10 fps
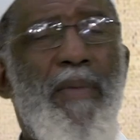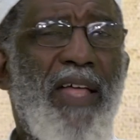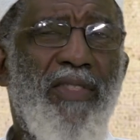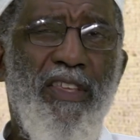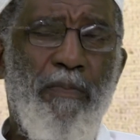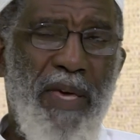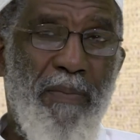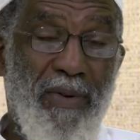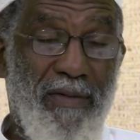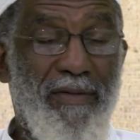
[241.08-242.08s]
What about
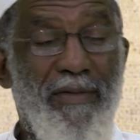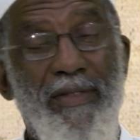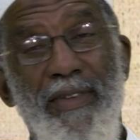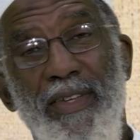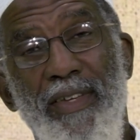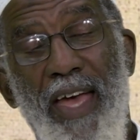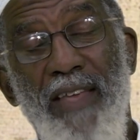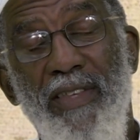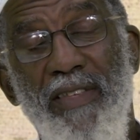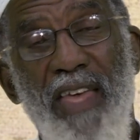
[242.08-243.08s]
these people
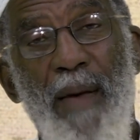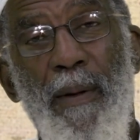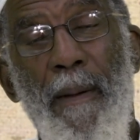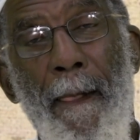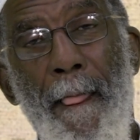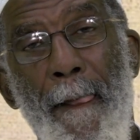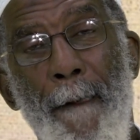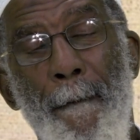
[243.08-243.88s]
as an example?